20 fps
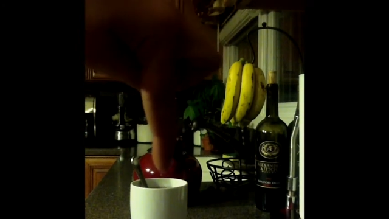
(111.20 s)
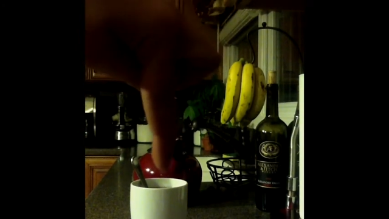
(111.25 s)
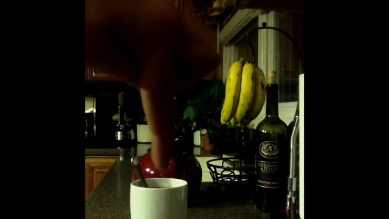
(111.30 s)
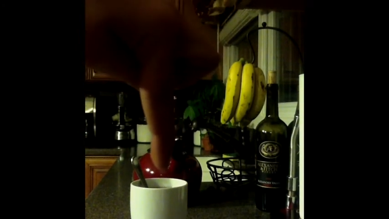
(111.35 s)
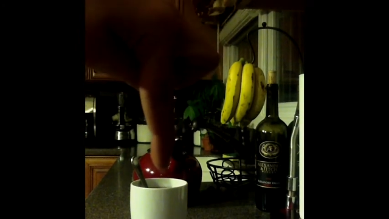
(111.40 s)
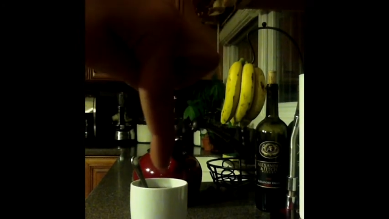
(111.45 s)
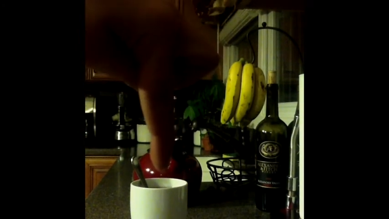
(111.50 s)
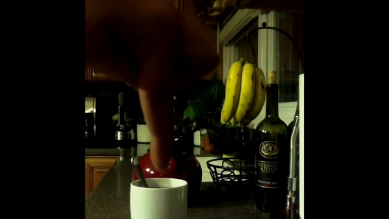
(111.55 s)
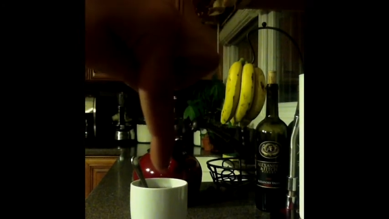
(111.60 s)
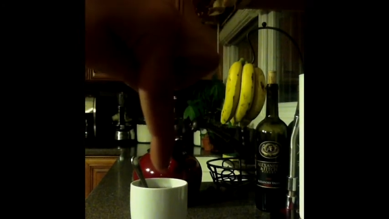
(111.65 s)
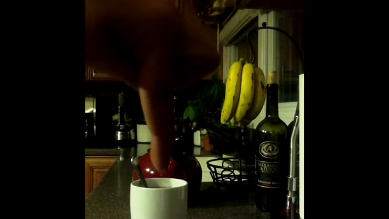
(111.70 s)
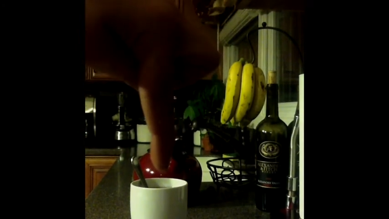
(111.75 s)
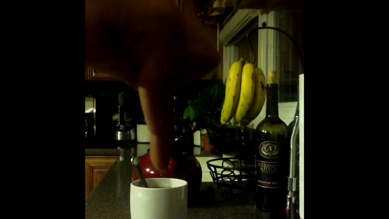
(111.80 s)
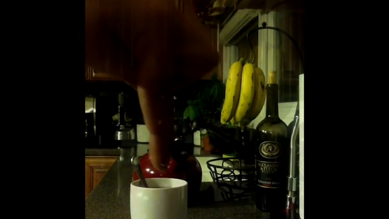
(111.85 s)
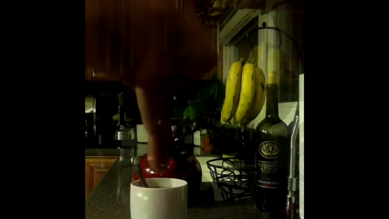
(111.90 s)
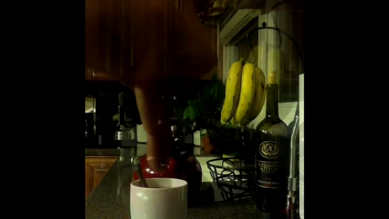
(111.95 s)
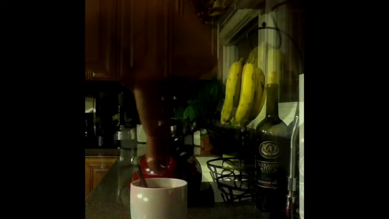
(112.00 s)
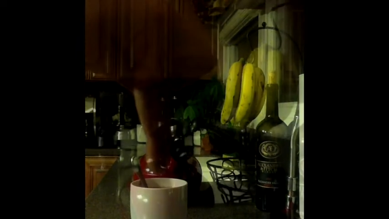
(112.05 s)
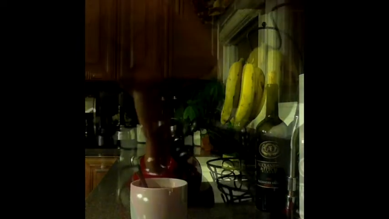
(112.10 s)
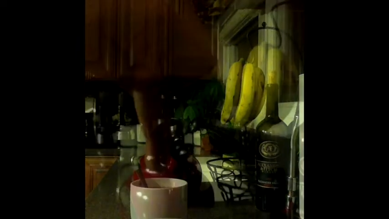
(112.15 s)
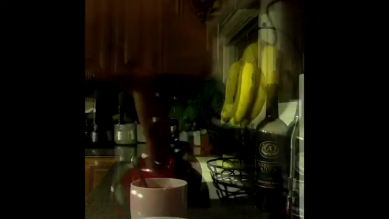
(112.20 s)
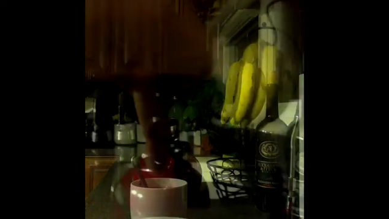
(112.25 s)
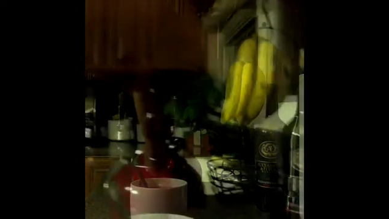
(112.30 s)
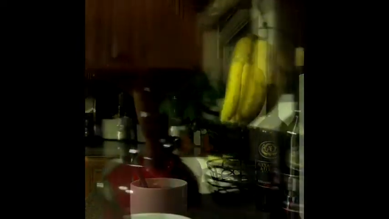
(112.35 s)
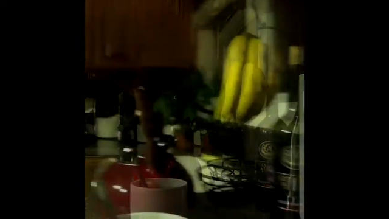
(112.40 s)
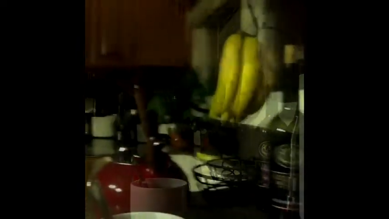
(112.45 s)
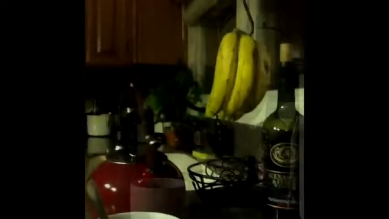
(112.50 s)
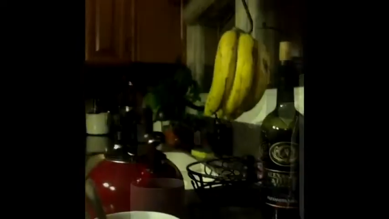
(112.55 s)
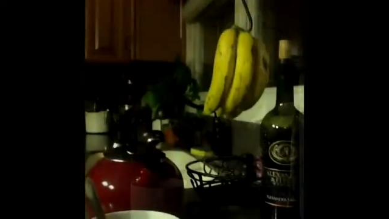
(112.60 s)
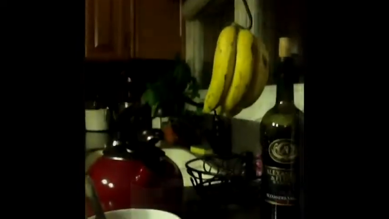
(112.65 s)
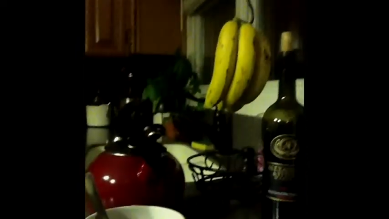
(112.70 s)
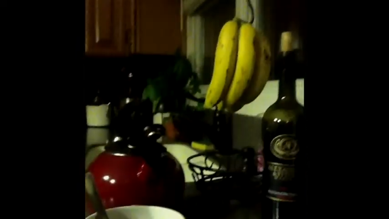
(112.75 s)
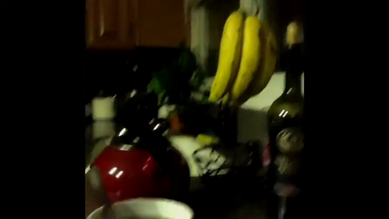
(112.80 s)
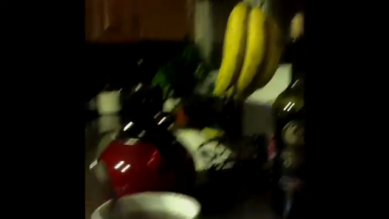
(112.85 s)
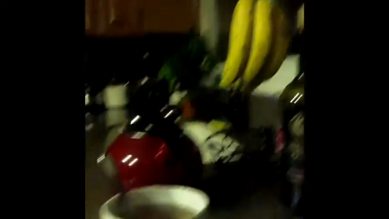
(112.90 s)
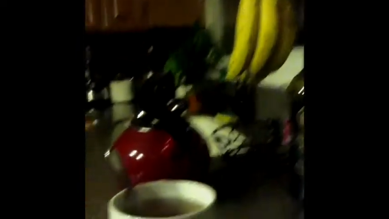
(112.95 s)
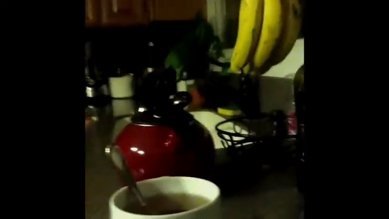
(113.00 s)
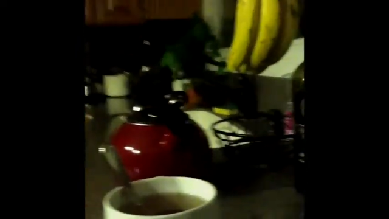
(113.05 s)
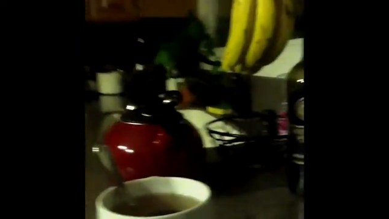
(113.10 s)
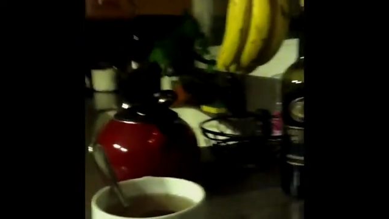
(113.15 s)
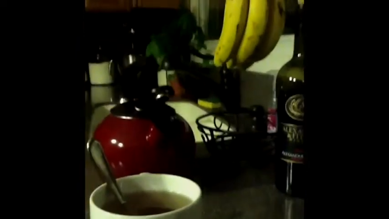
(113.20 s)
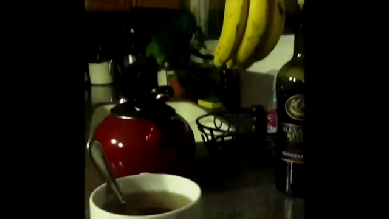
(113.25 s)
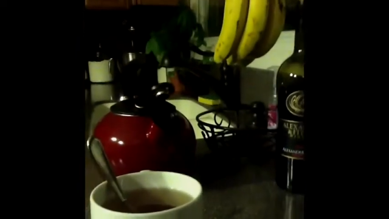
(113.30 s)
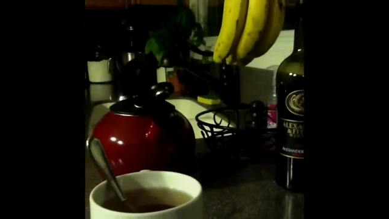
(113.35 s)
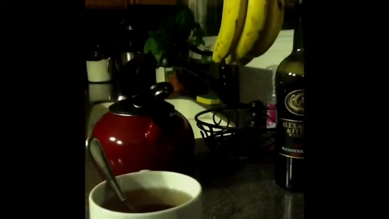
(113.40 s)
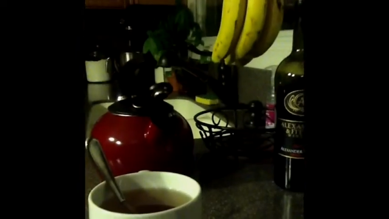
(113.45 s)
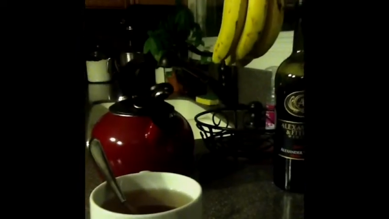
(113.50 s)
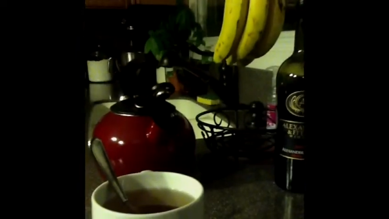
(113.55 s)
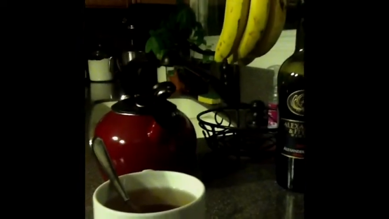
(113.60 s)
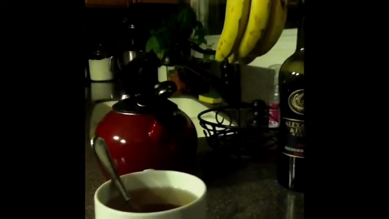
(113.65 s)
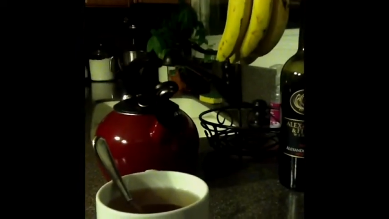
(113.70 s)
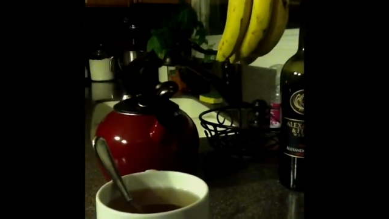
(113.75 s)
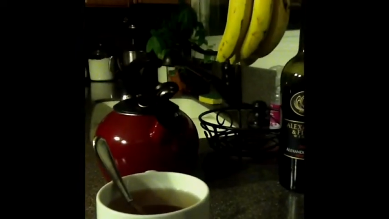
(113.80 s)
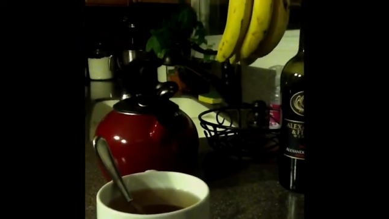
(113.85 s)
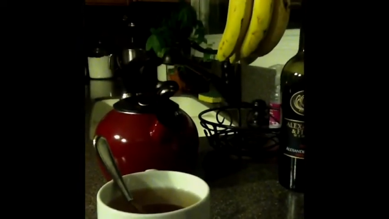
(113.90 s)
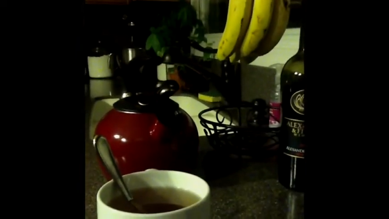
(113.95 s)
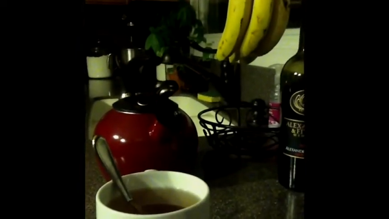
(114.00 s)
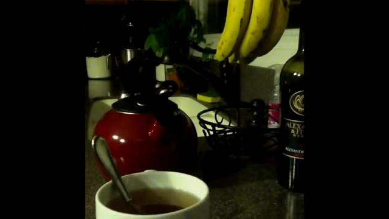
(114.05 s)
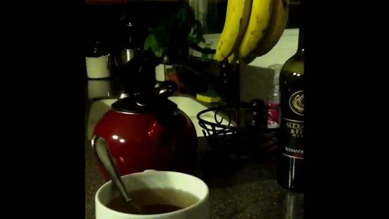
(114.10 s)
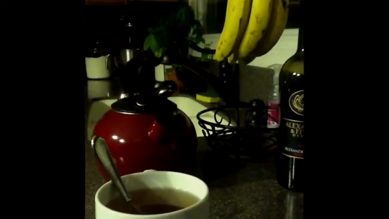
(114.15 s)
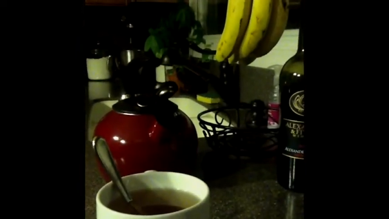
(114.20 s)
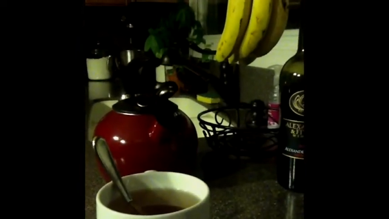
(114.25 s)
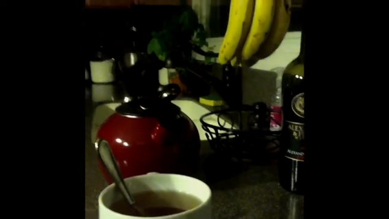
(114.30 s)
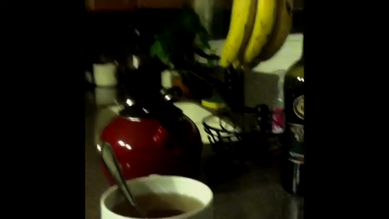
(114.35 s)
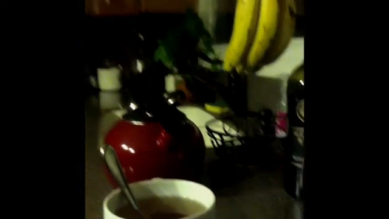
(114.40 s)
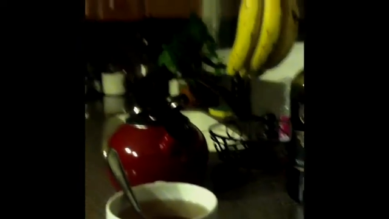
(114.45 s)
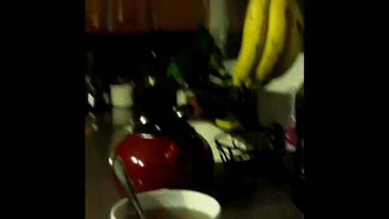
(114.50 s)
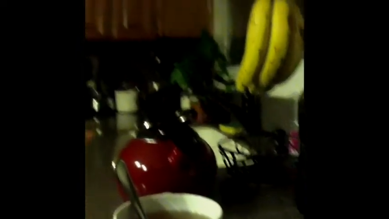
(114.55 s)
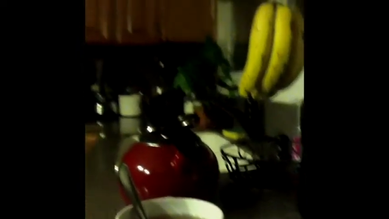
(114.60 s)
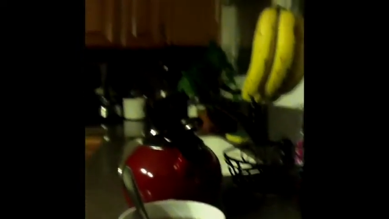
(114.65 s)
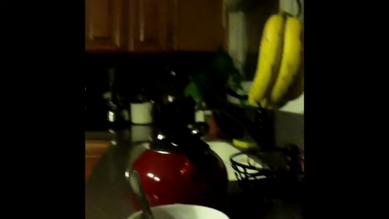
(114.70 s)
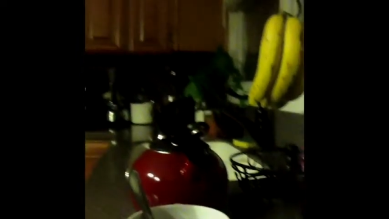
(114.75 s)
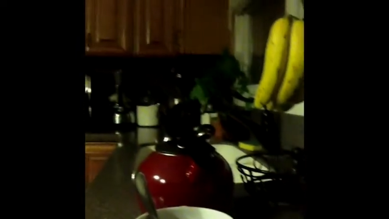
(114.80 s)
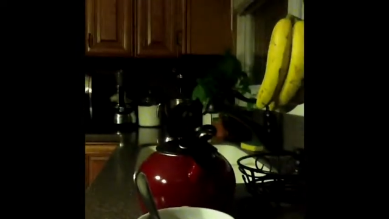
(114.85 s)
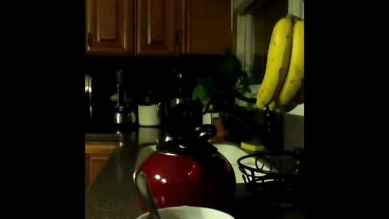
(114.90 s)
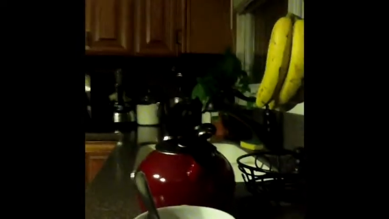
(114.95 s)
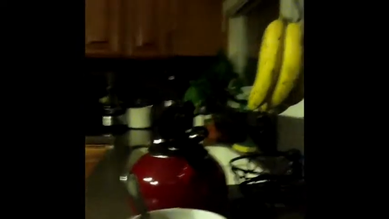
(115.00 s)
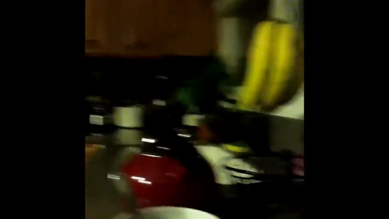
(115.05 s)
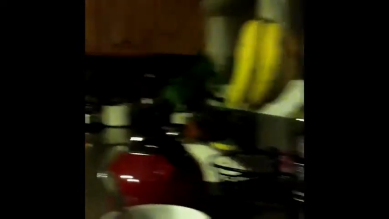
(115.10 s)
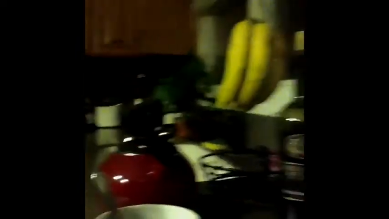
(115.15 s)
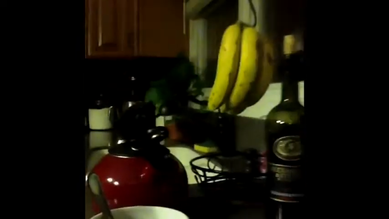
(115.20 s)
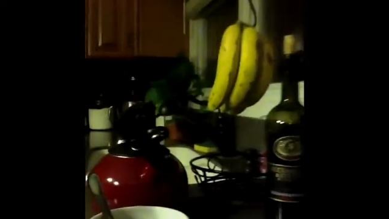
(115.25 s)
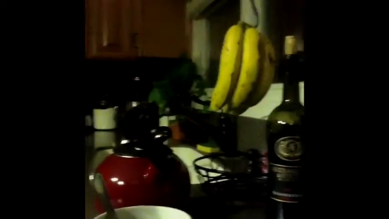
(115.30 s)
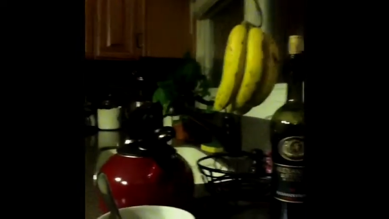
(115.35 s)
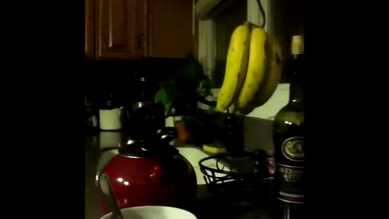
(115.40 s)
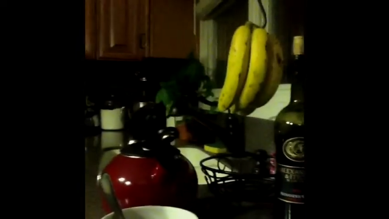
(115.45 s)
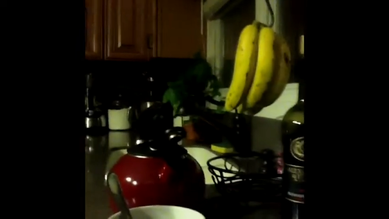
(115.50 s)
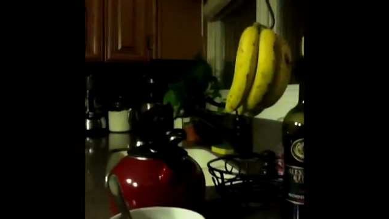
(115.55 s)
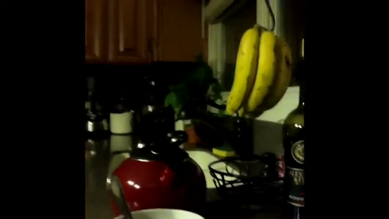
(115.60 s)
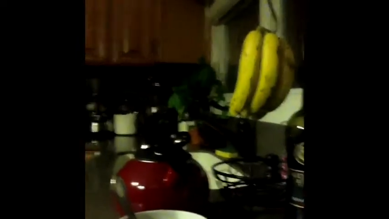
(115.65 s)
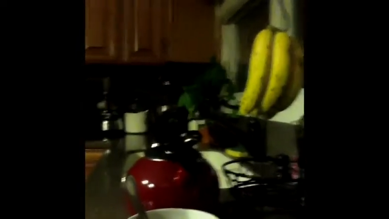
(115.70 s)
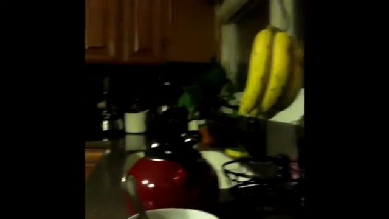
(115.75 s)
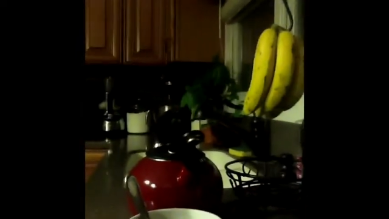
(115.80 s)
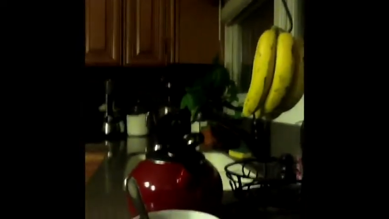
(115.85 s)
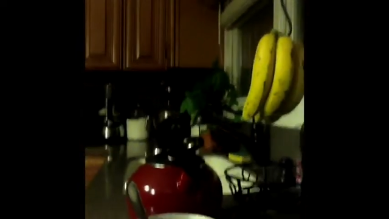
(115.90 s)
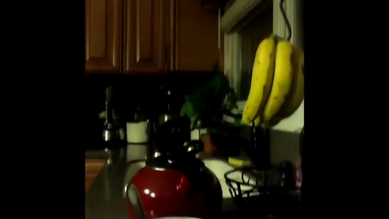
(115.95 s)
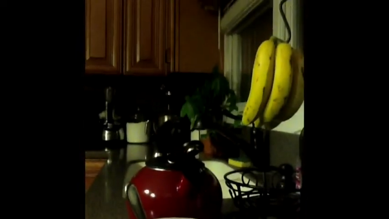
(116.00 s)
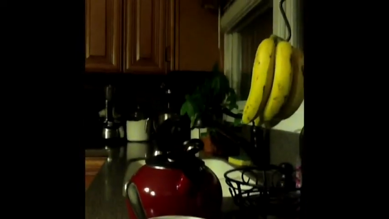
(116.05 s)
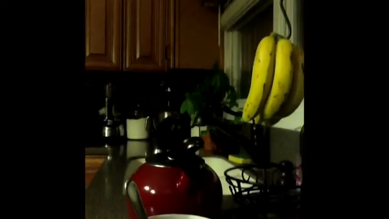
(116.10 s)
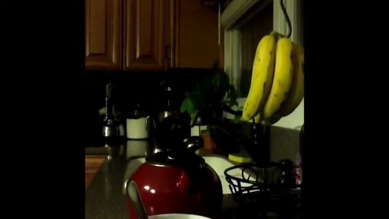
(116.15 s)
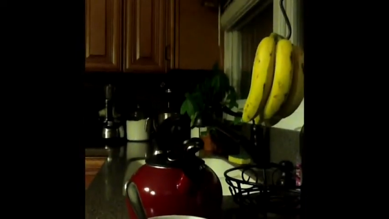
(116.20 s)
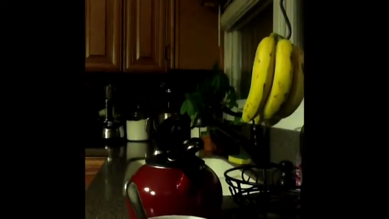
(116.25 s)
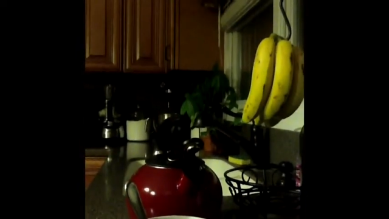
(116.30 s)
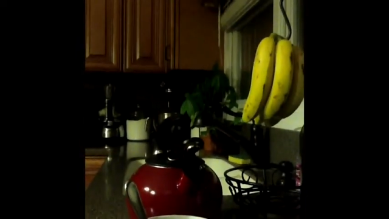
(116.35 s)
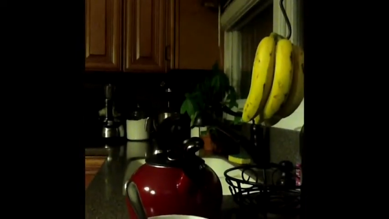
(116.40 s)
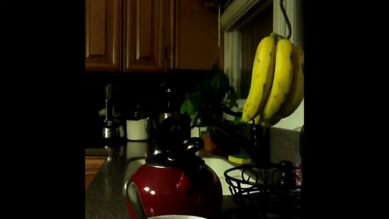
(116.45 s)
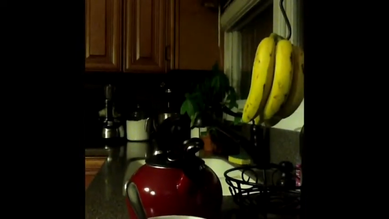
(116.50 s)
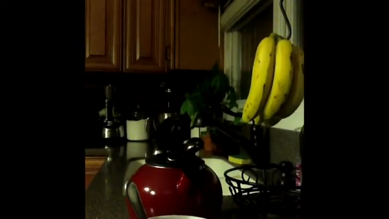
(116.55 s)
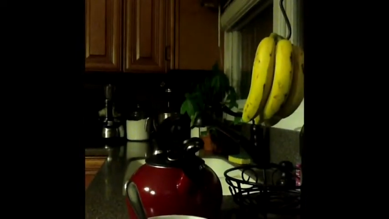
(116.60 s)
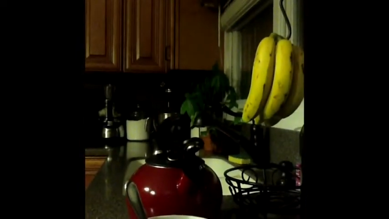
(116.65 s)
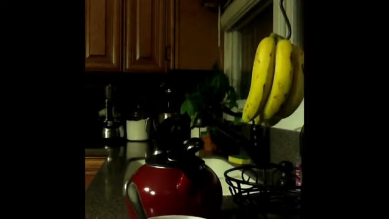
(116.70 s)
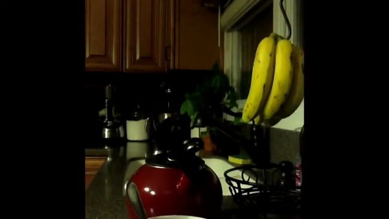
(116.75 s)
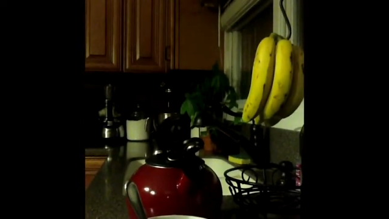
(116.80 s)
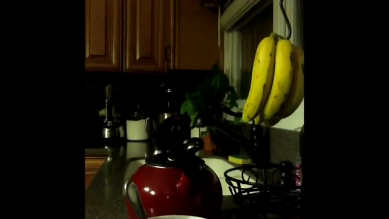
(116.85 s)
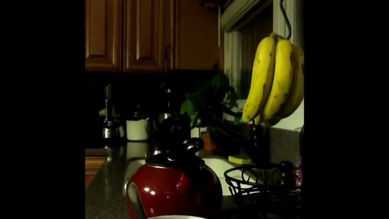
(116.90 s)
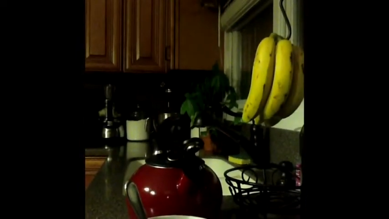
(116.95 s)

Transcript: No face is visible, so there are no lips to read.